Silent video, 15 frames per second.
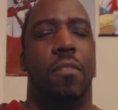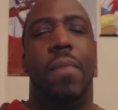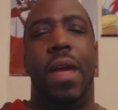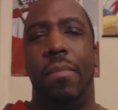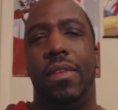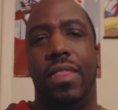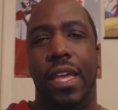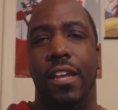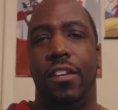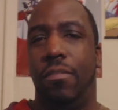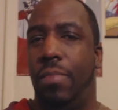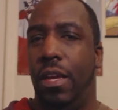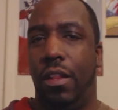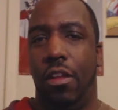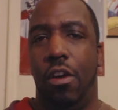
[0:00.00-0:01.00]
So maybe
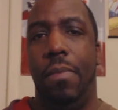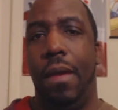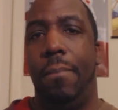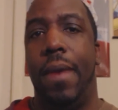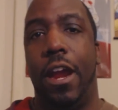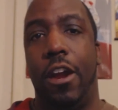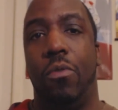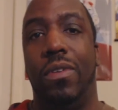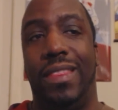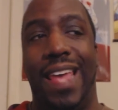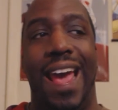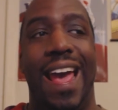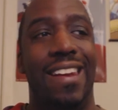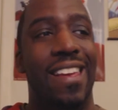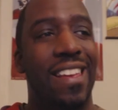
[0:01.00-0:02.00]
things would be a little bit better with
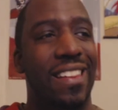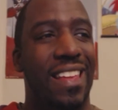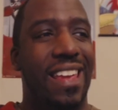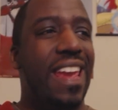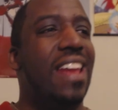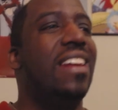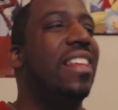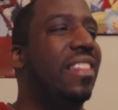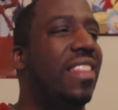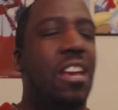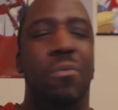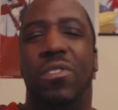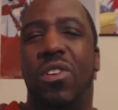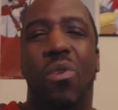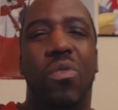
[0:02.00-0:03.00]
that. The ending
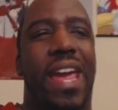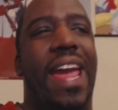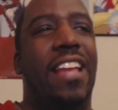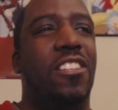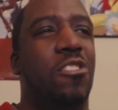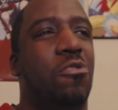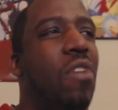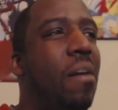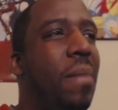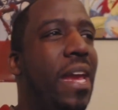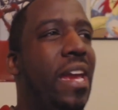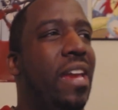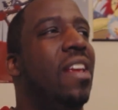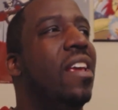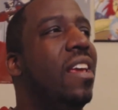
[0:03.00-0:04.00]
thing was okay too. I
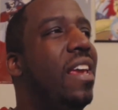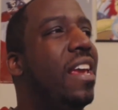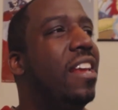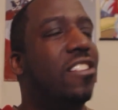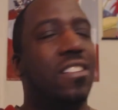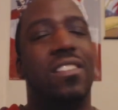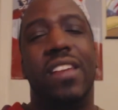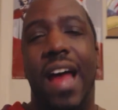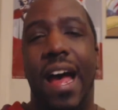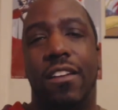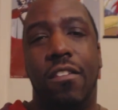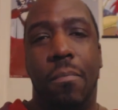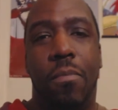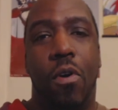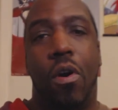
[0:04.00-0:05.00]
mean, it just
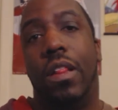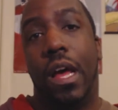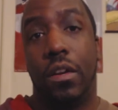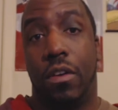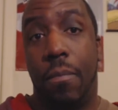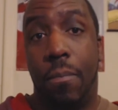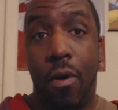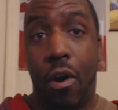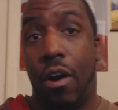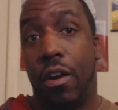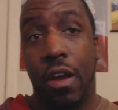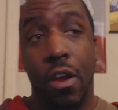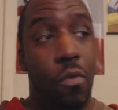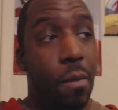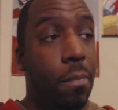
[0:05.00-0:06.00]
knocked the ball out the
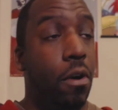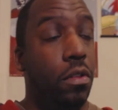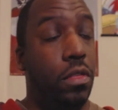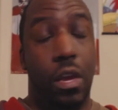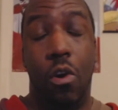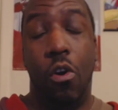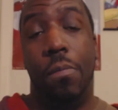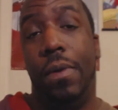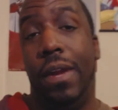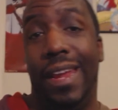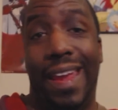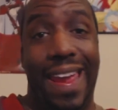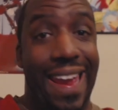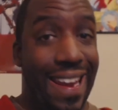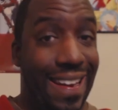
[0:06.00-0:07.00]
park with both the
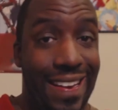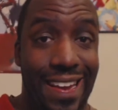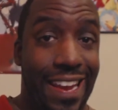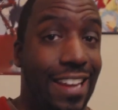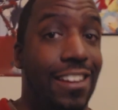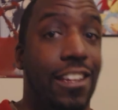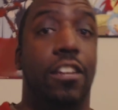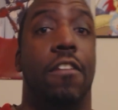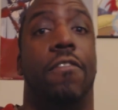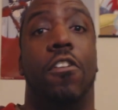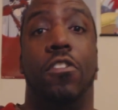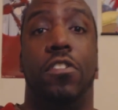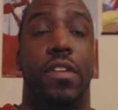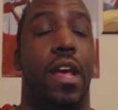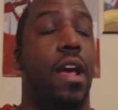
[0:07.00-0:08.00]
opening and the ending the
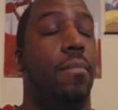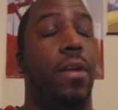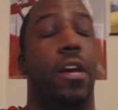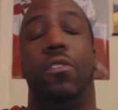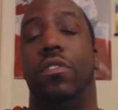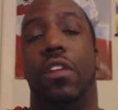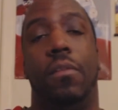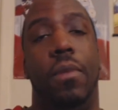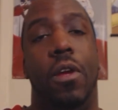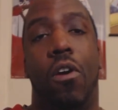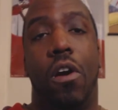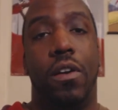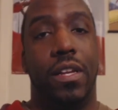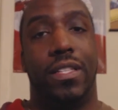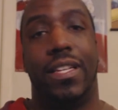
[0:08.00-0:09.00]
first time. Now, it was going to be
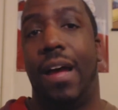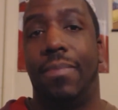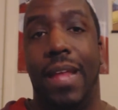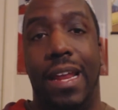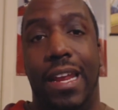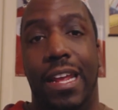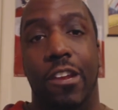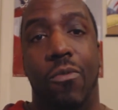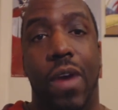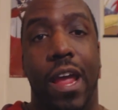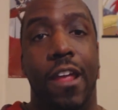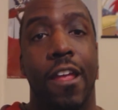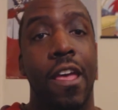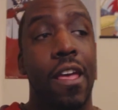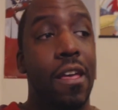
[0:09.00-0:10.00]
hard to top that
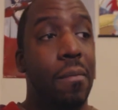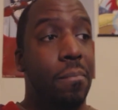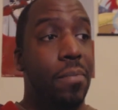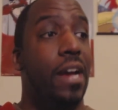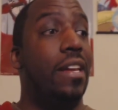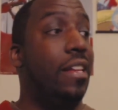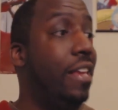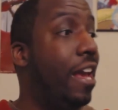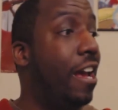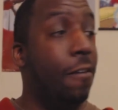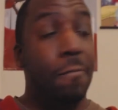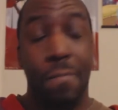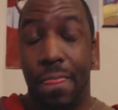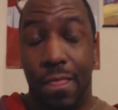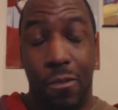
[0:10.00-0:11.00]
anyway. But
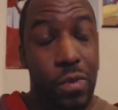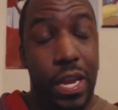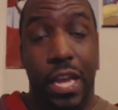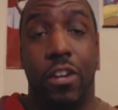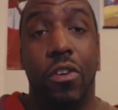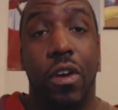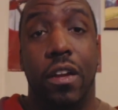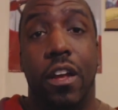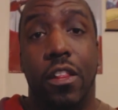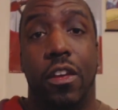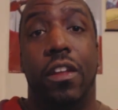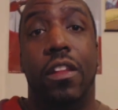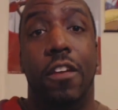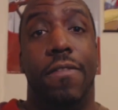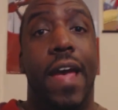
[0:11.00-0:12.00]
yeah, we end on
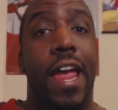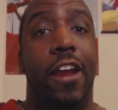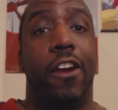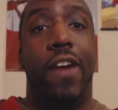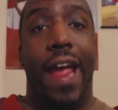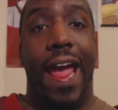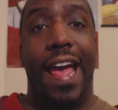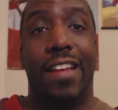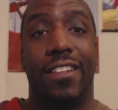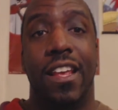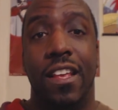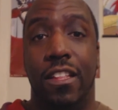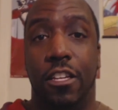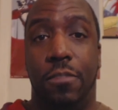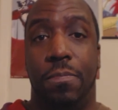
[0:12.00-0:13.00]
another cliffhanger
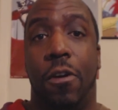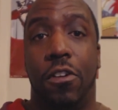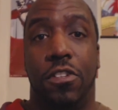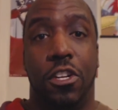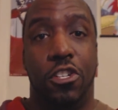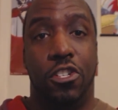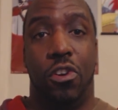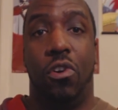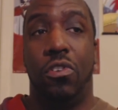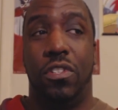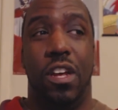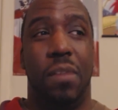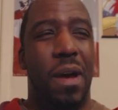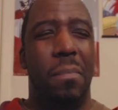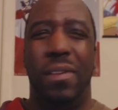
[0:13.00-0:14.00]
as this person
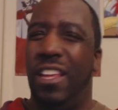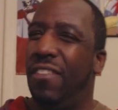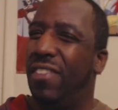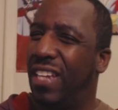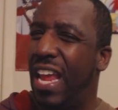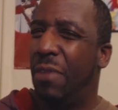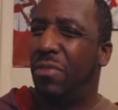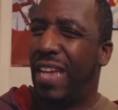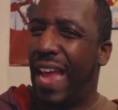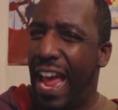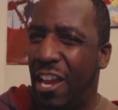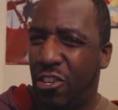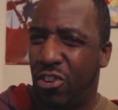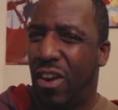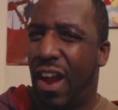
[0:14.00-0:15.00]
shows up. I believe his name was
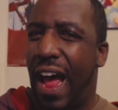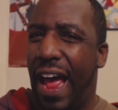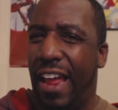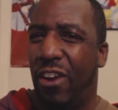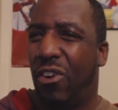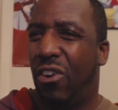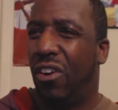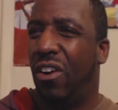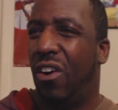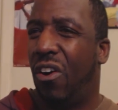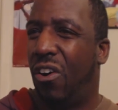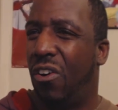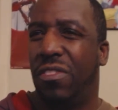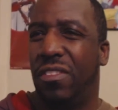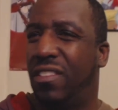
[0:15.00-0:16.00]
Asher Eye or
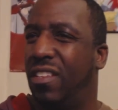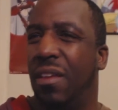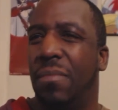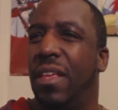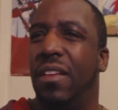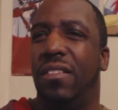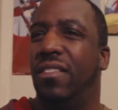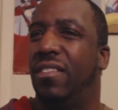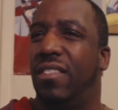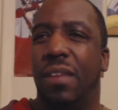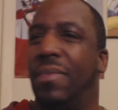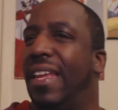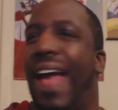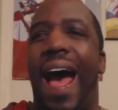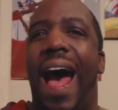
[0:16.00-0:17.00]
something
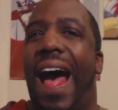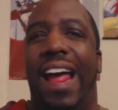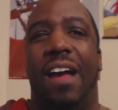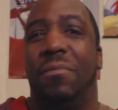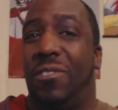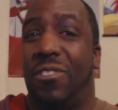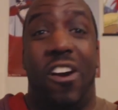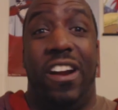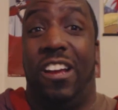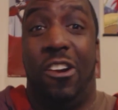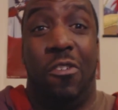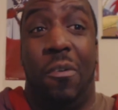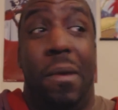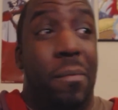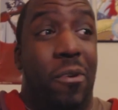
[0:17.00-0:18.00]
Eye. I'm sorry, I
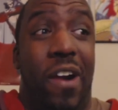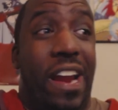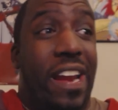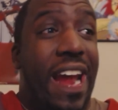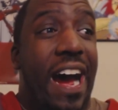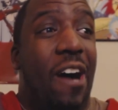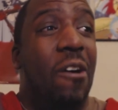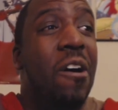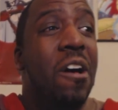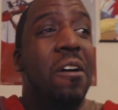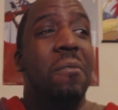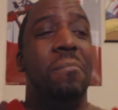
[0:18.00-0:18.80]
don't remember right now.